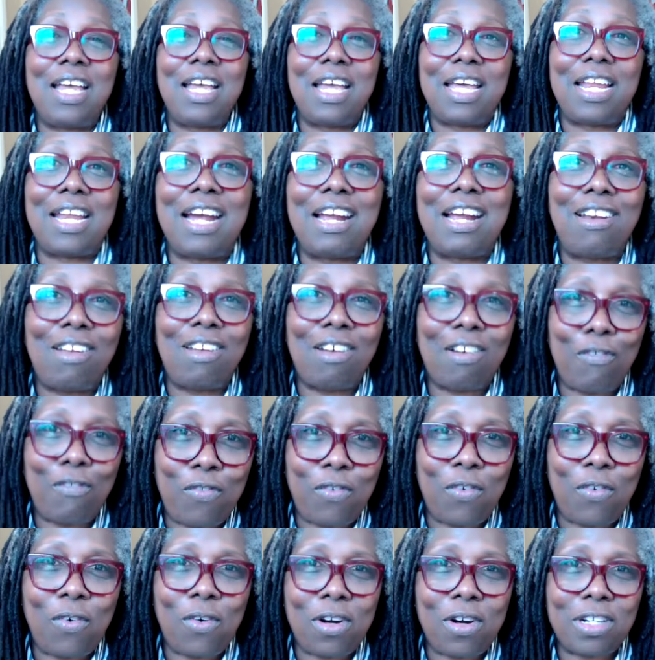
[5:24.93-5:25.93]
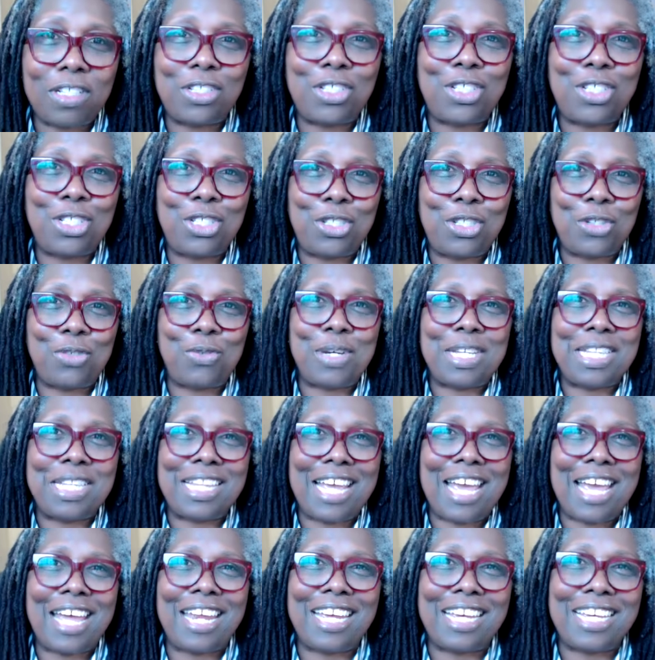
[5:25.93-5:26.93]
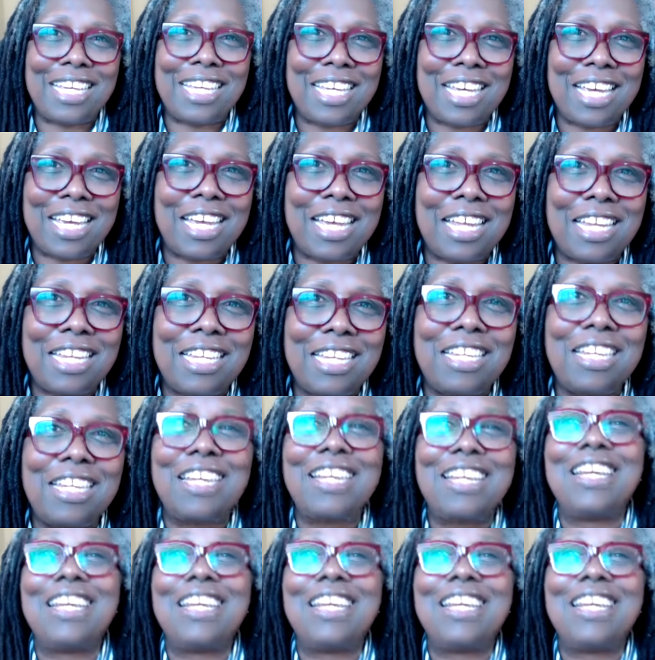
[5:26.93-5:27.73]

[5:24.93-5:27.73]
And I look forward to doing that again